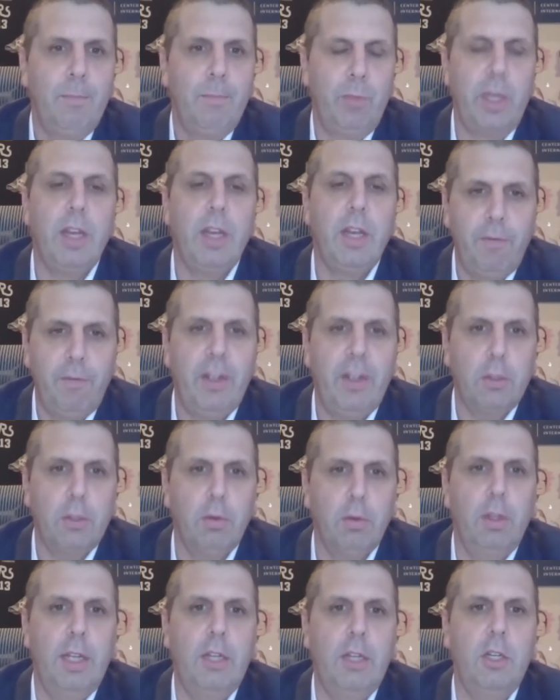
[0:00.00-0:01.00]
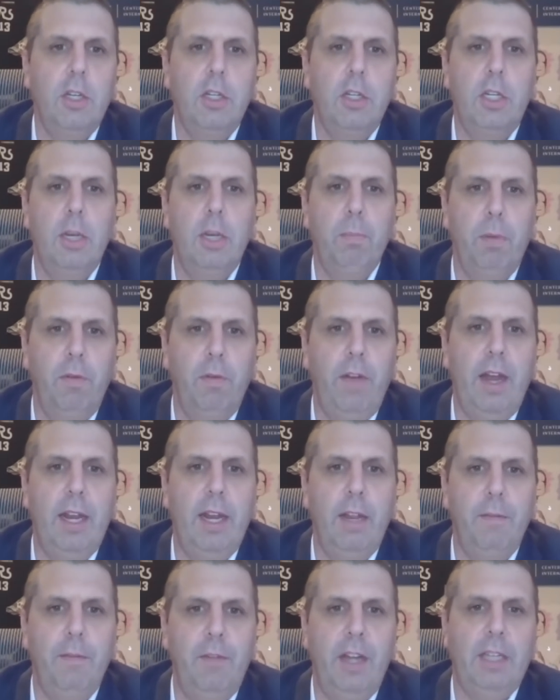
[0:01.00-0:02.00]
The defense relationship
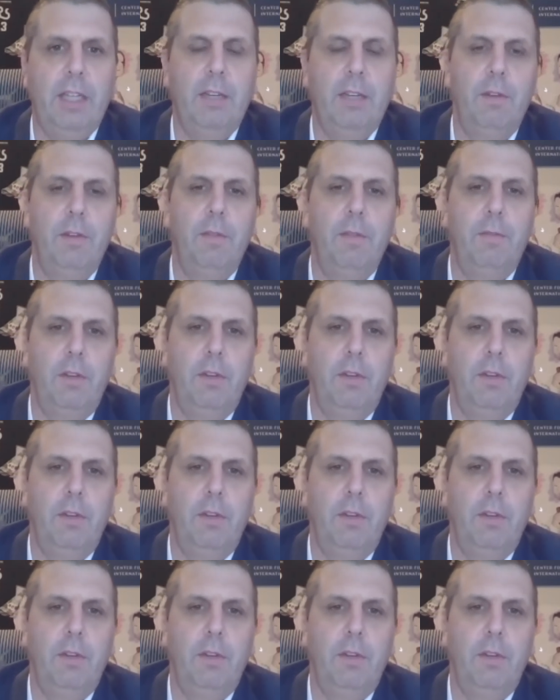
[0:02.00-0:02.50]
providing effective